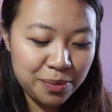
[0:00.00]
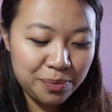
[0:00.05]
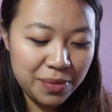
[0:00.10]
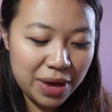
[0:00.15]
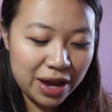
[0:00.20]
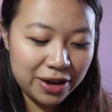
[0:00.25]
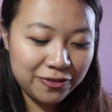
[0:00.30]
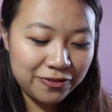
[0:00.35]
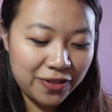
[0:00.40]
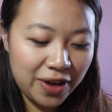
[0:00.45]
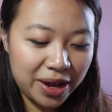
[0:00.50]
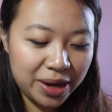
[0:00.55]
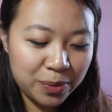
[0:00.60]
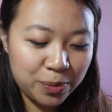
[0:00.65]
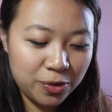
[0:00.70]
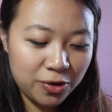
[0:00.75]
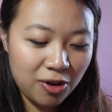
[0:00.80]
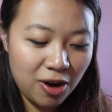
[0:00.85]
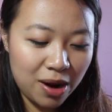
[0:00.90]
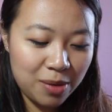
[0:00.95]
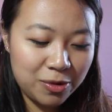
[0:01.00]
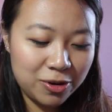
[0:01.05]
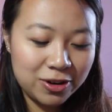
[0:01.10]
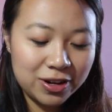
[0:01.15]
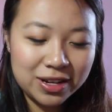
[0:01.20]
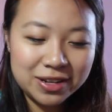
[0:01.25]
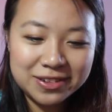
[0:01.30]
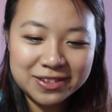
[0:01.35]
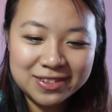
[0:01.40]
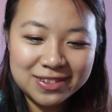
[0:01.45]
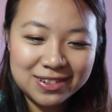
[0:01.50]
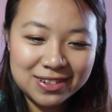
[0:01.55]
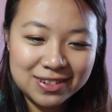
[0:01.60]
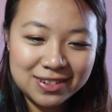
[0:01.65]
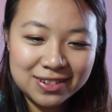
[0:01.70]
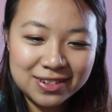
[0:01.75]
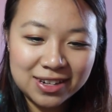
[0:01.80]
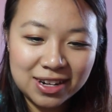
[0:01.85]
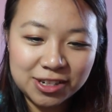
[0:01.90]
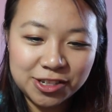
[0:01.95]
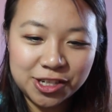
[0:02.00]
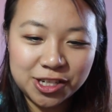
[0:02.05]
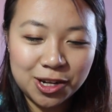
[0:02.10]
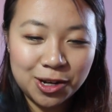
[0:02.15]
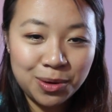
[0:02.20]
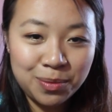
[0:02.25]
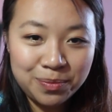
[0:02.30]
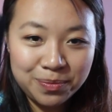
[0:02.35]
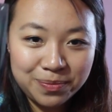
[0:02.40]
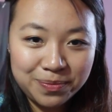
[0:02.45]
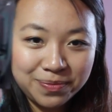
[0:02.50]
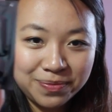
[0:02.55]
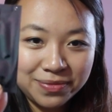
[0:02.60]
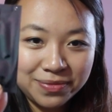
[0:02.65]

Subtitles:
Mattifying Primer Instant Touch Up.